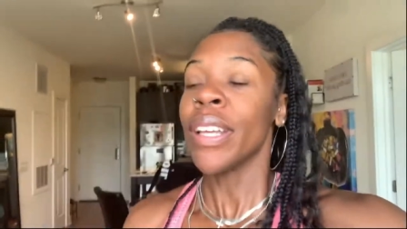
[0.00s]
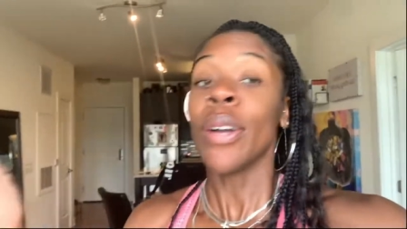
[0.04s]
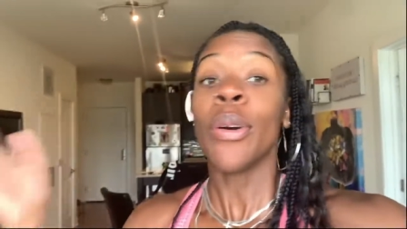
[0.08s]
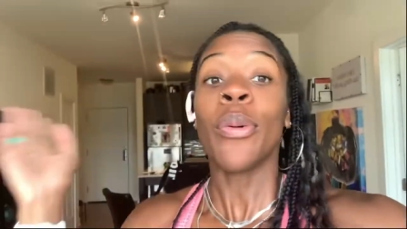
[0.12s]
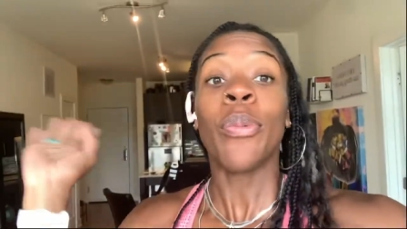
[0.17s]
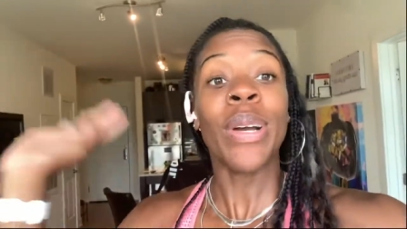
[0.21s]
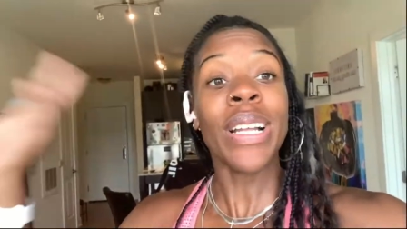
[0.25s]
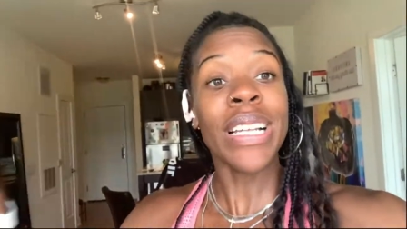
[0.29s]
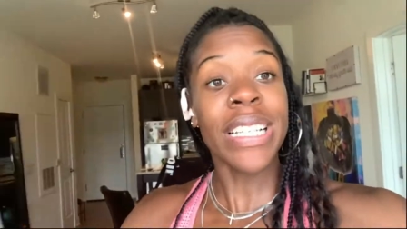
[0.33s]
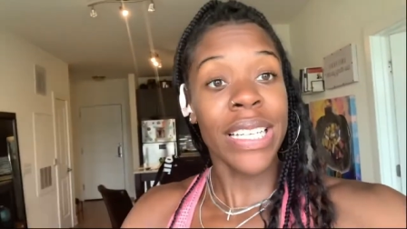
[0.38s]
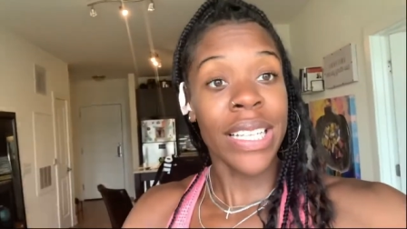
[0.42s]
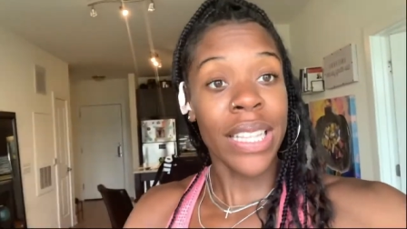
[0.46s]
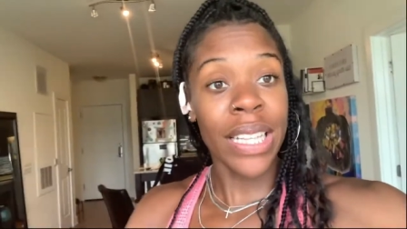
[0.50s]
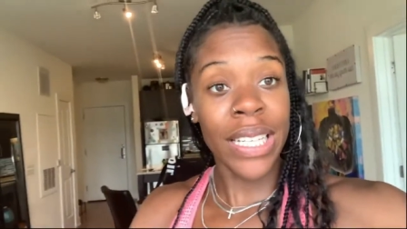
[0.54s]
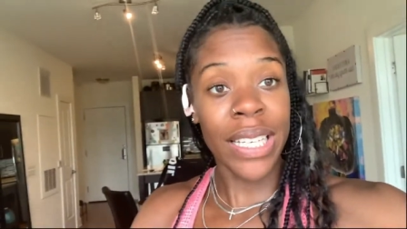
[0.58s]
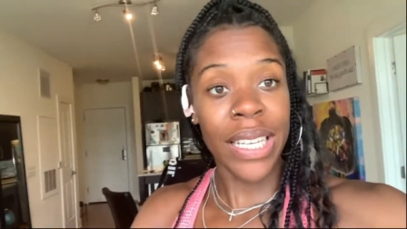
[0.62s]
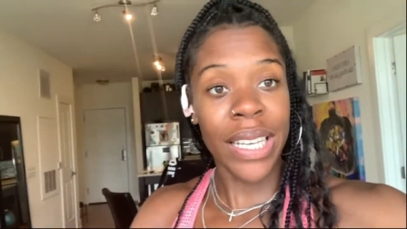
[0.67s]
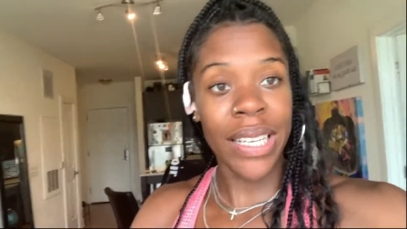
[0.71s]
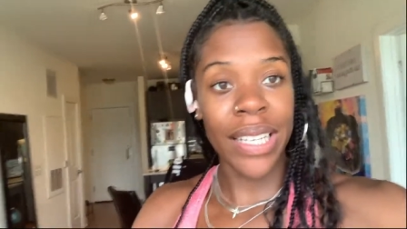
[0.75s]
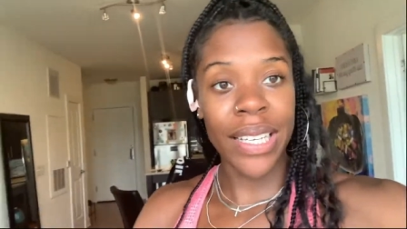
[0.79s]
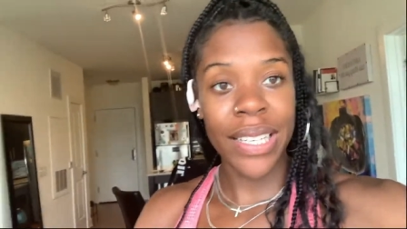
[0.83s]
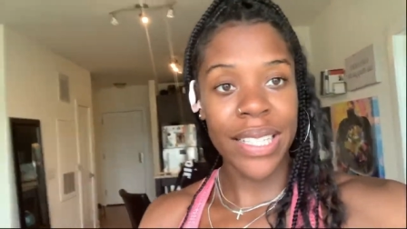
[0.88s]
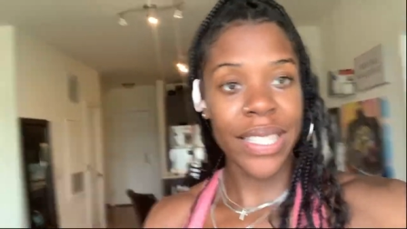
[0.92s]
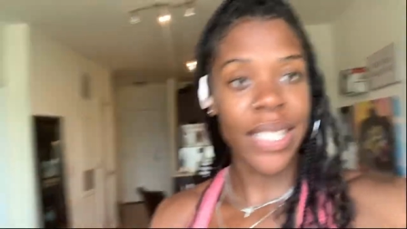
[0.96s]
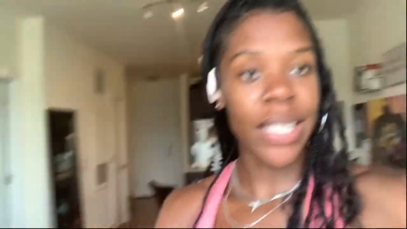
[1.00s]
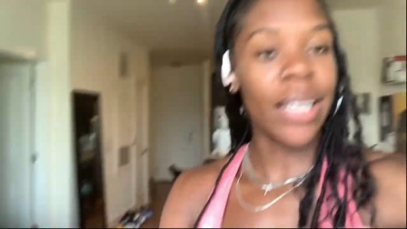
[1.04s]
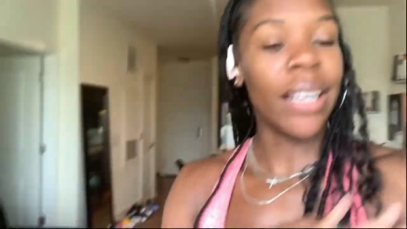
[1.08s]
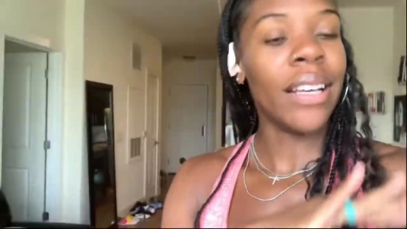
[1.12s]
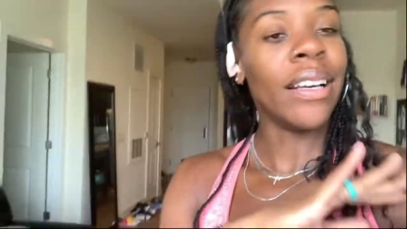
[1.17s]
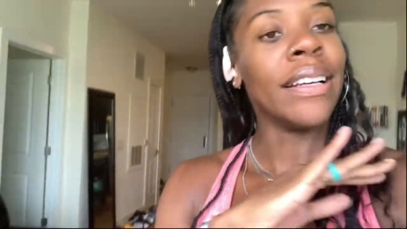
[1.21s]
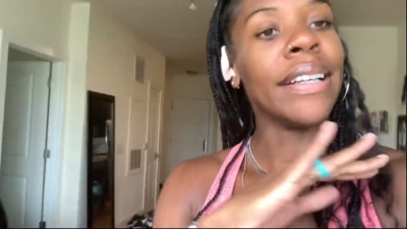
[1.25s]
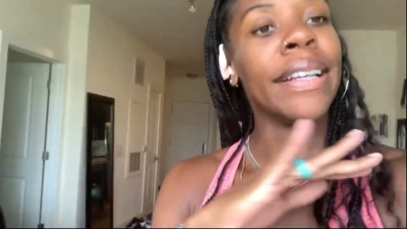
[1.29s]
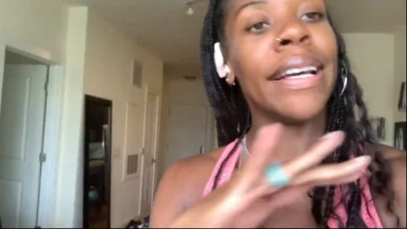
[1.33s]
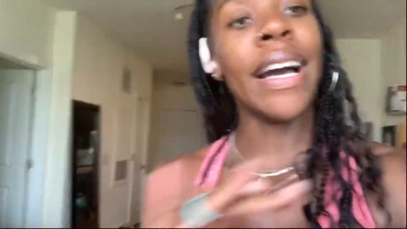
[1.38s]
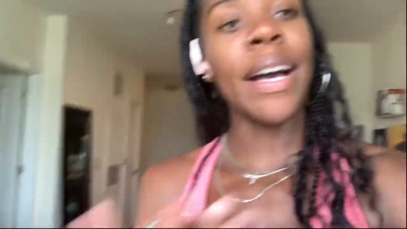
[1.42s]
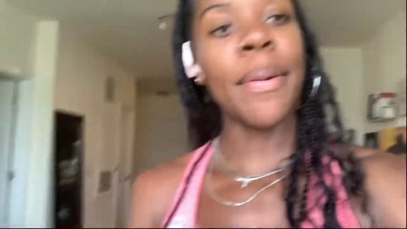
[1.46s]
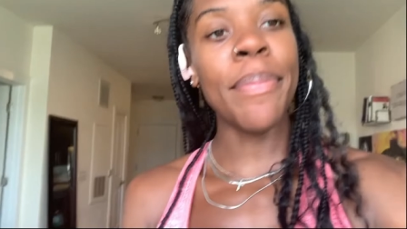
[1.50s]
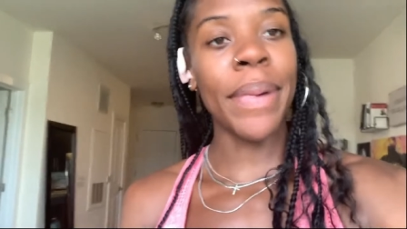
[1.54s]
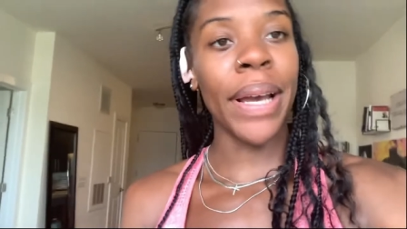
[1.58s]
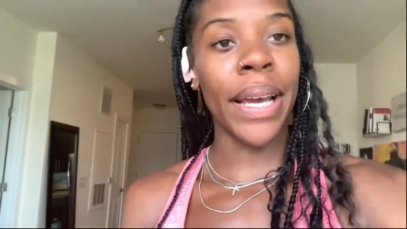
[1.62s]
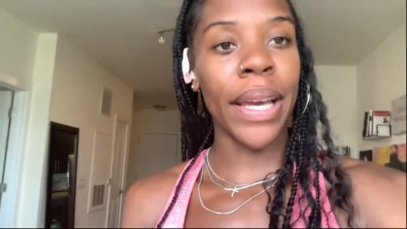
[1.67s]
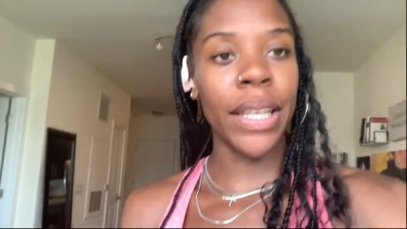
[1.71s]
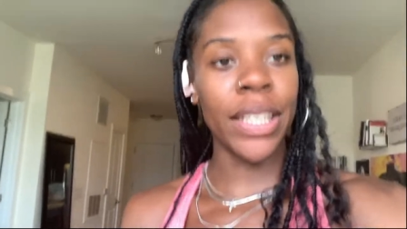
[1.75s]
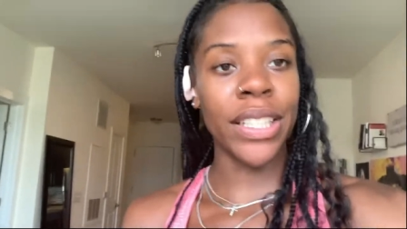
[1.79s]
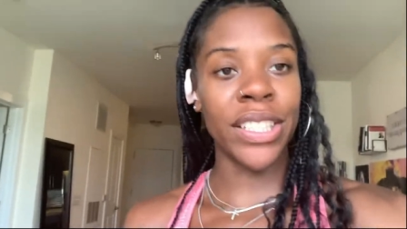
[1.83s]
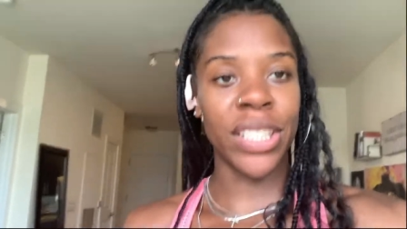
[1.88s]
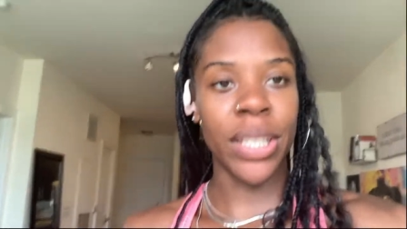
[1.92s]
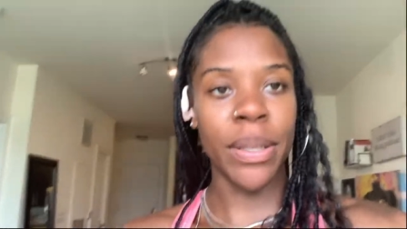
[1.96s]
went to the dentist, cut
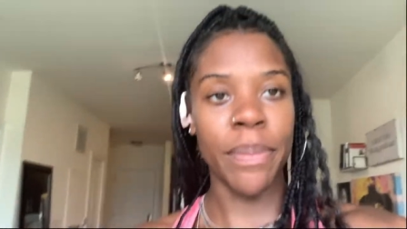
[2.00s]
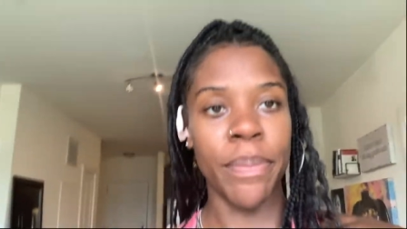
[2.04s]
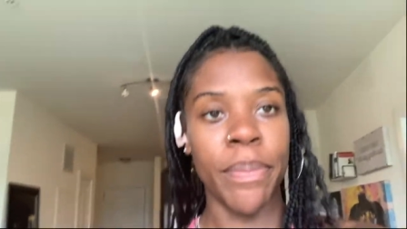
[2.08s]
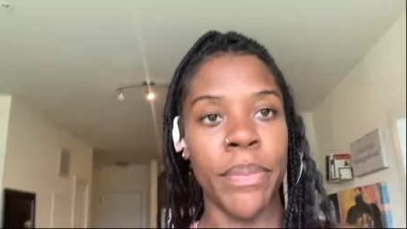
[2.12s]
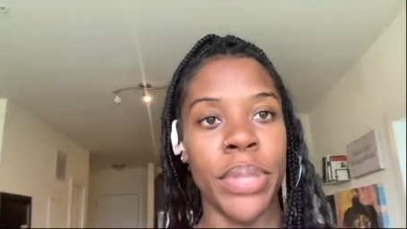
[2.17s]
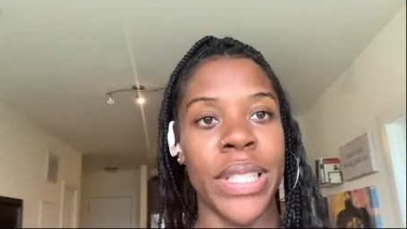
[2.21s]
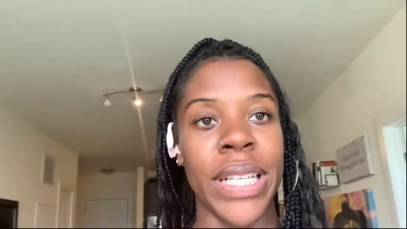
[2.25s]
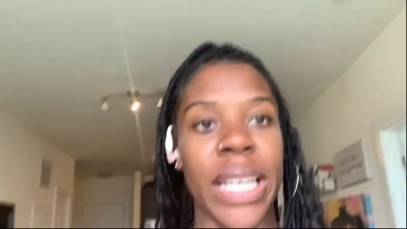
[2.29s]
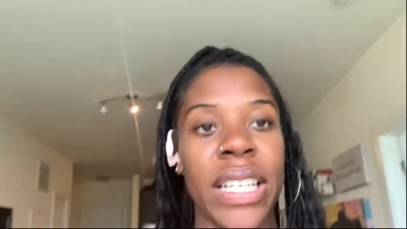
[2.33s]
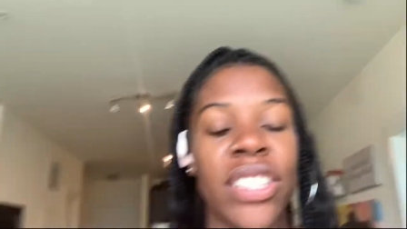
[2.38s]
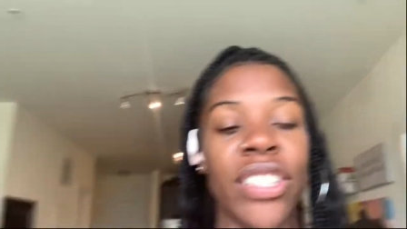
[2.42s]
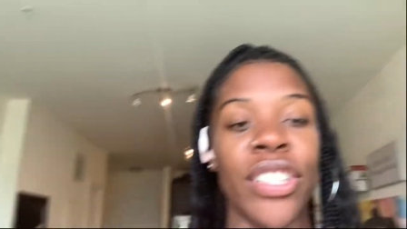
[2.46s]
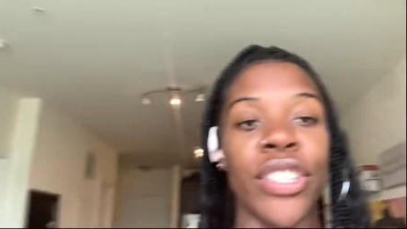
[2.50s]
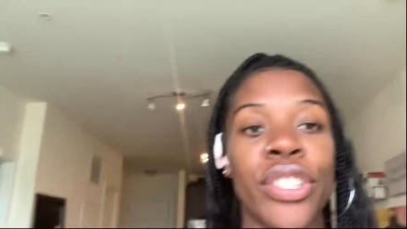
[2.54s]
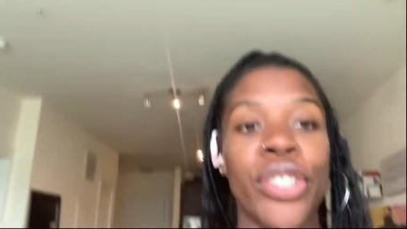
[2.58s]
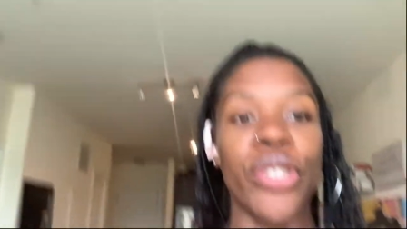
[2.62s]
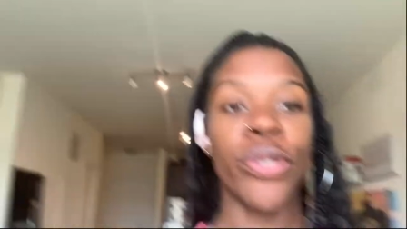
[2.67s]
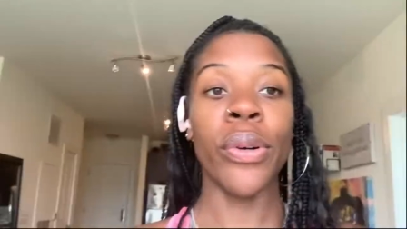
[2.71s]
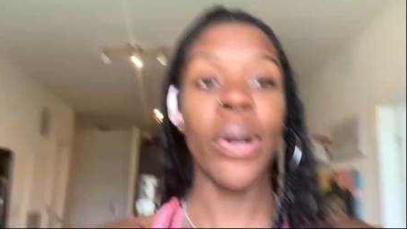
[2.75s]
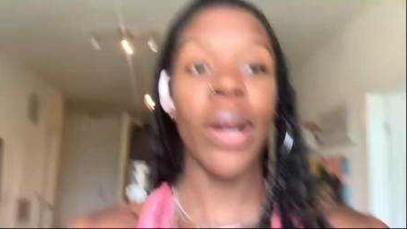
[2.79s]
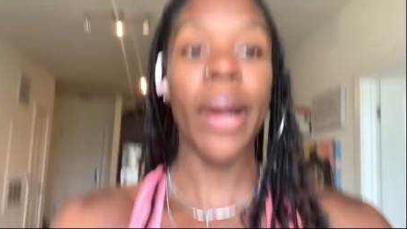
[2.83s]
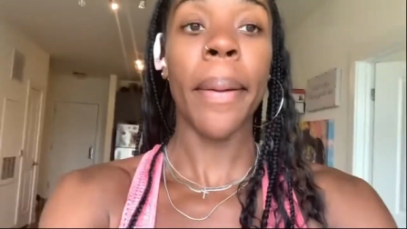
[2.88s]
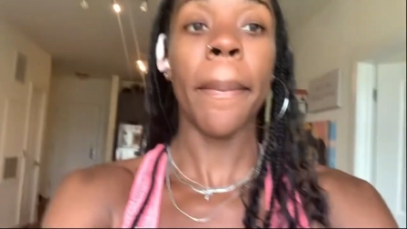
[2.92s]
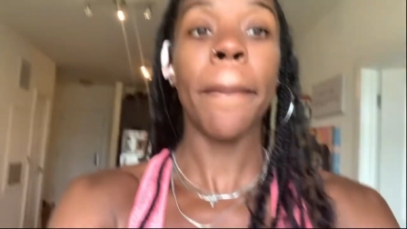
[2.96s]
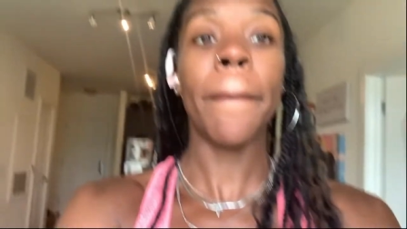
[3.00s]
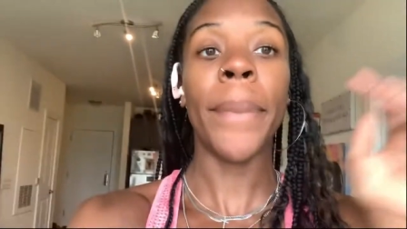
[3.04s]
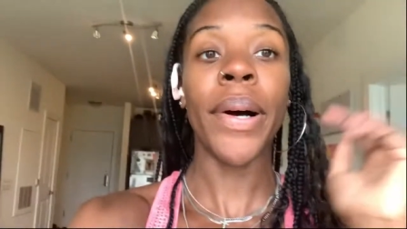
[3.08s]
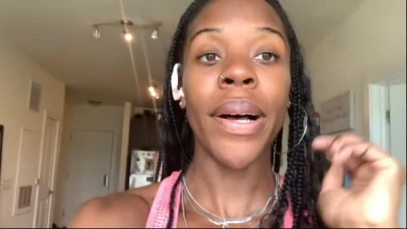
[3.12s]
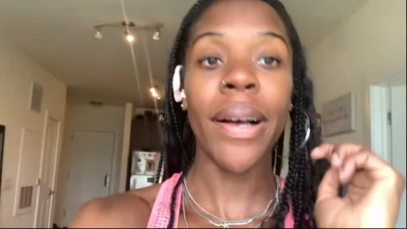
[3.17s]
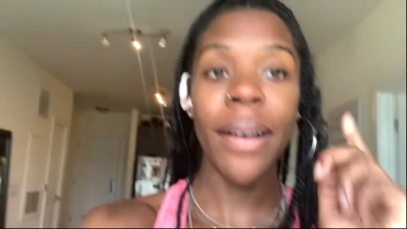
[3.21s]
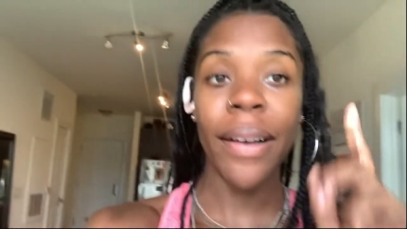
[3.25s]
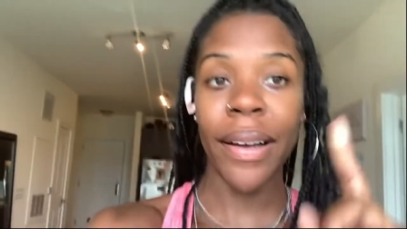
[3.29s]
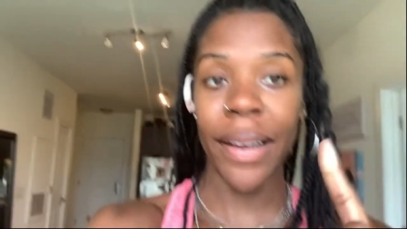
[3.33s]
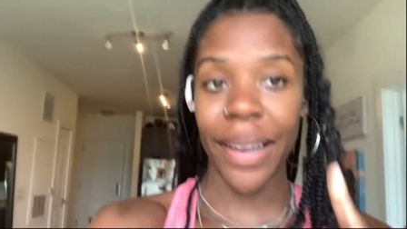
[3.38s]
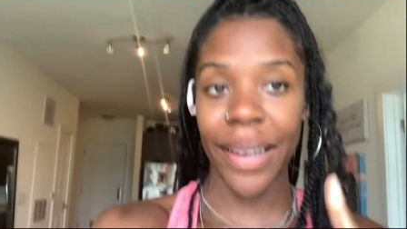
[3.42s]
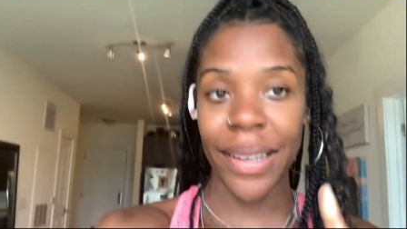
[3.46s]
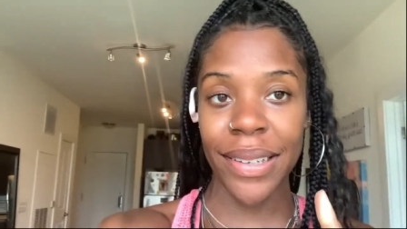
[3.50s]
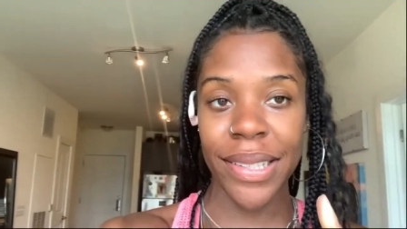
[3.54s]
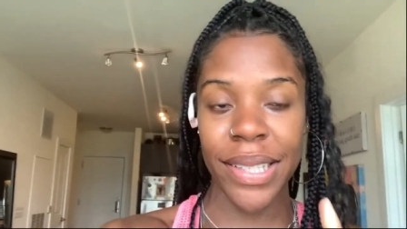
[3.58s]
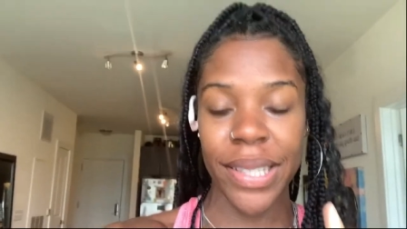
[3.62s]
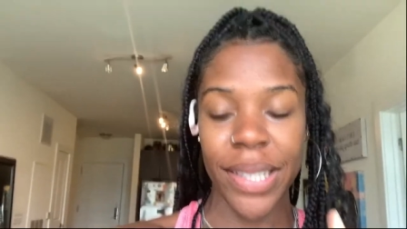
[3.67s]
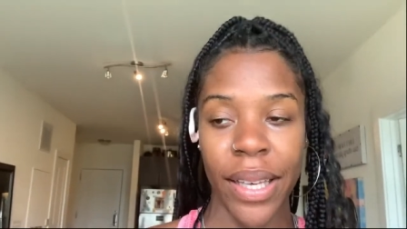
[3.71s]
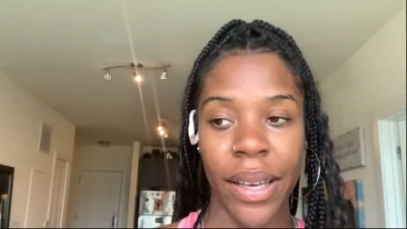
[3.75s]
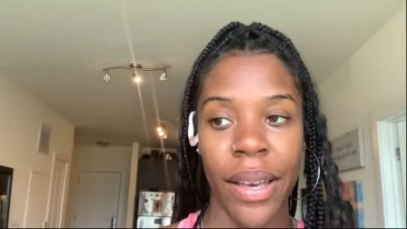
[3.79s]
my gym session short, but